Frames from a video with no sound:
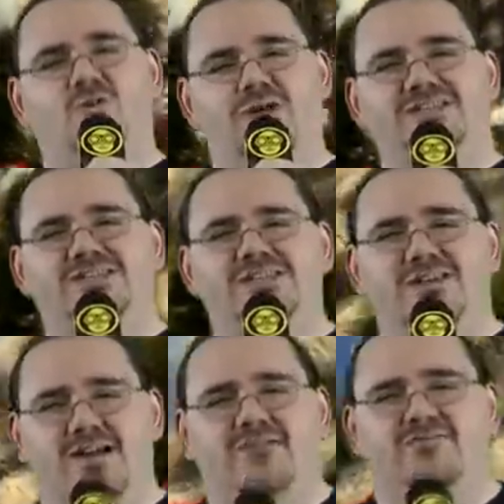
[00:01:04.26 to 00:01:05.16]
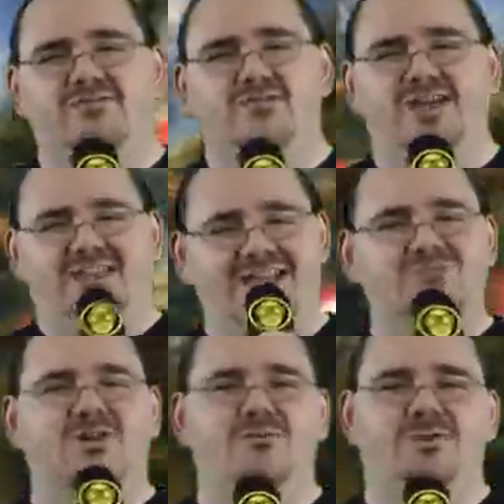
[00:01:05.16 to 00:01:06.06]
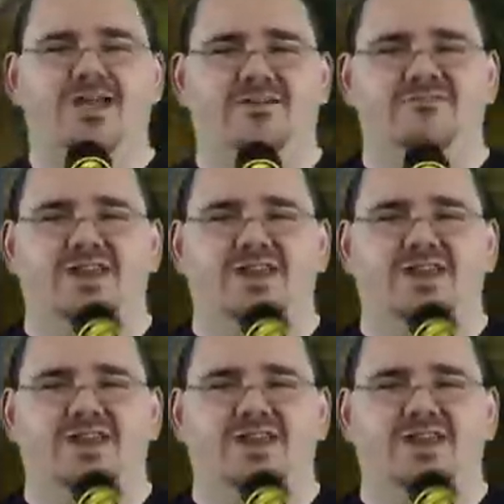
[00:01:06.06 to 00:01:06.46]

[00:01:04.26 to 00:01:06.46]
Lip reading: crazy enough, and that's why we have